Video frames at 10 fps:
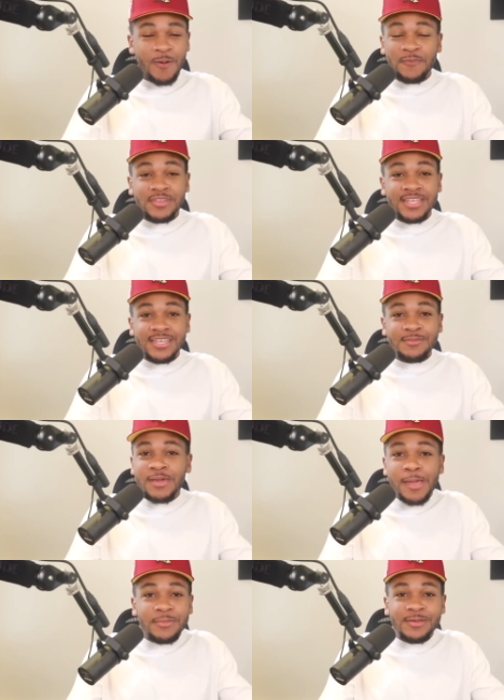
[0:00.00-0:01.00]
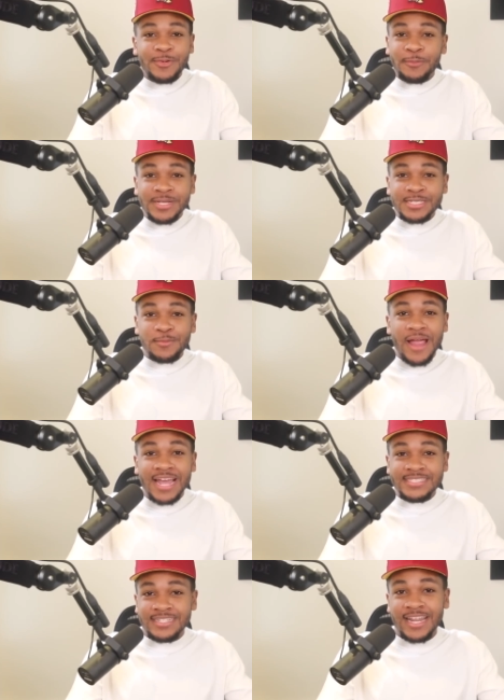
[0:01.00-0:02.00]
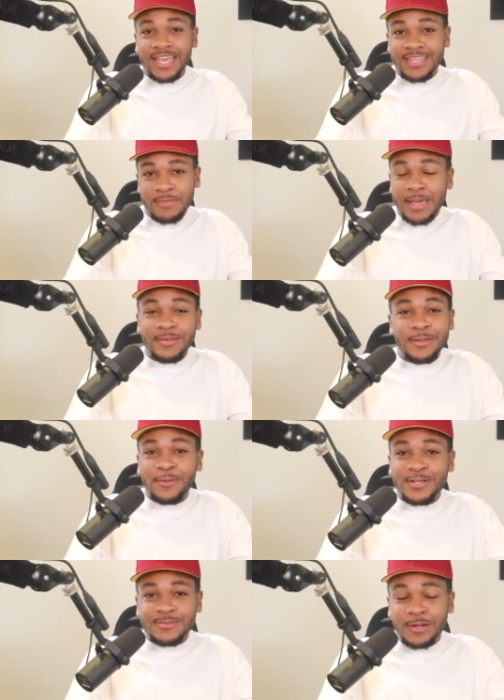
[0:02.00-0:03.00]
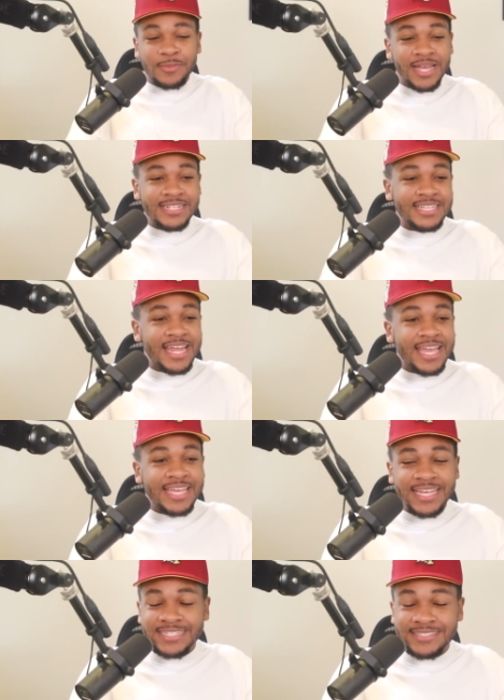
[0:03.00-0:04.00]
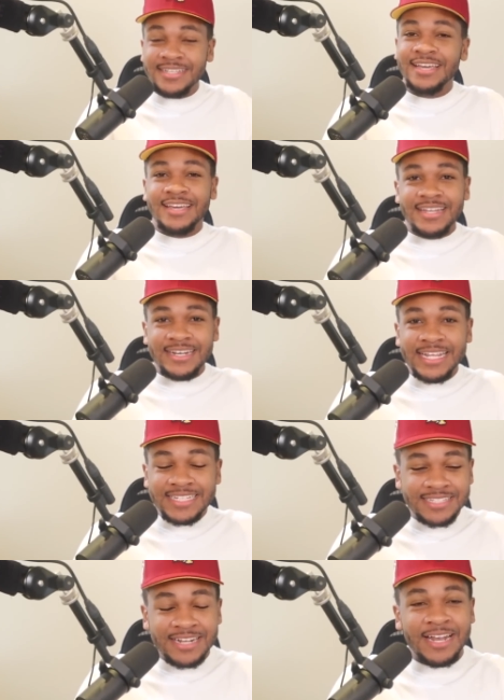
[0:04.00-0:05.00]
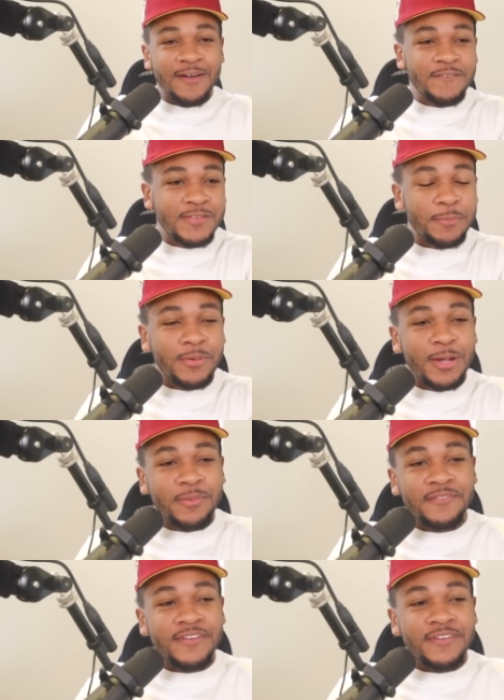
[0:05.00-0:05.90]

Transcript: hopefully, maybe we'll be surprised today. Maybe the person we're playing today is decent enough to put up a